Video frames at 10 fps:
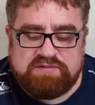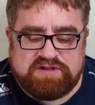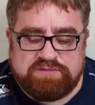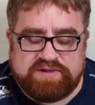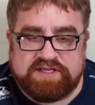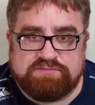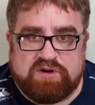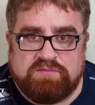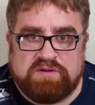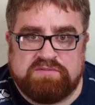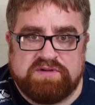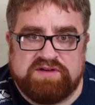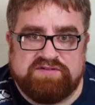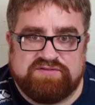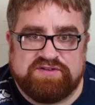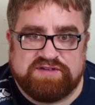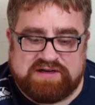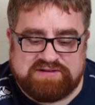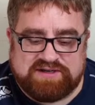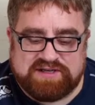weren't the biggest problem in the
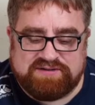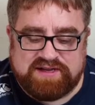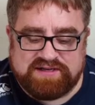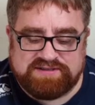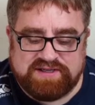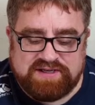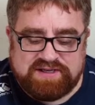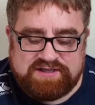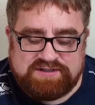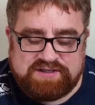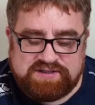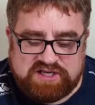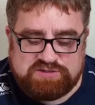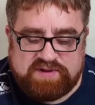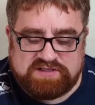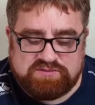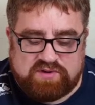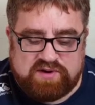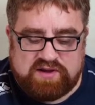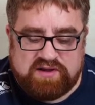Eldar Codex. There's an aspect
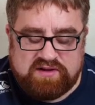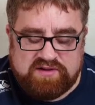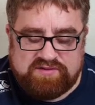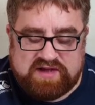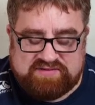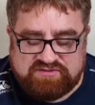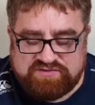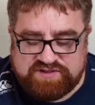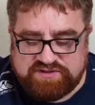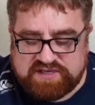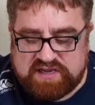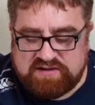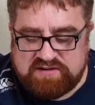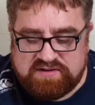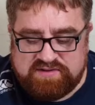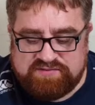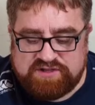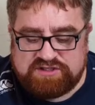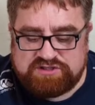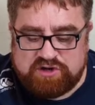warrior that I haven't reviewed yet that
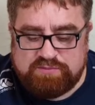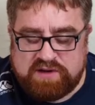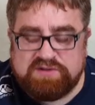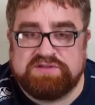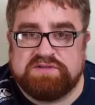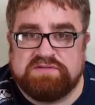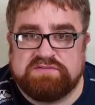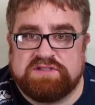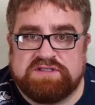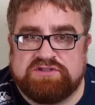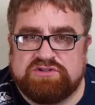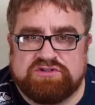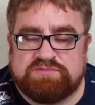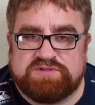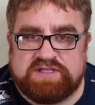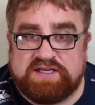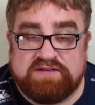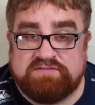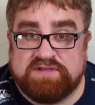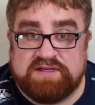is so potent that it's just
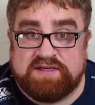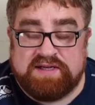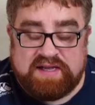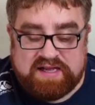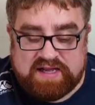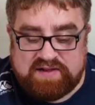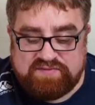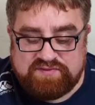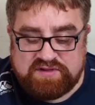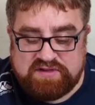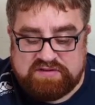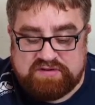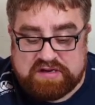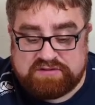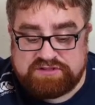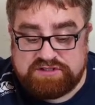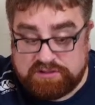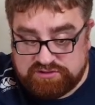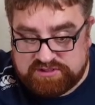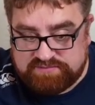obscene. And if you know how to
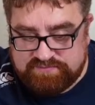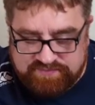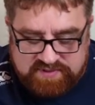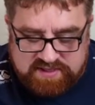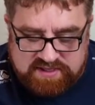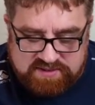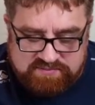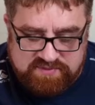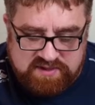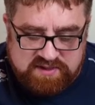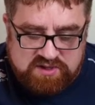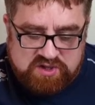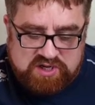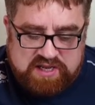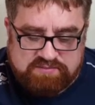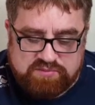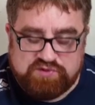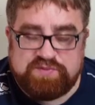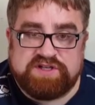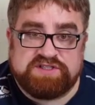use them, and
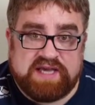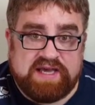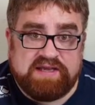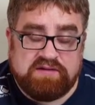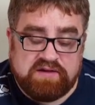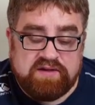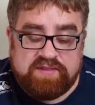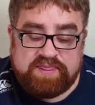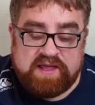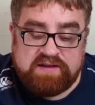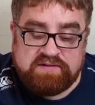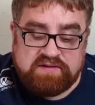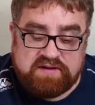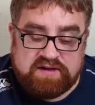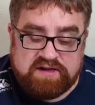movement is key, then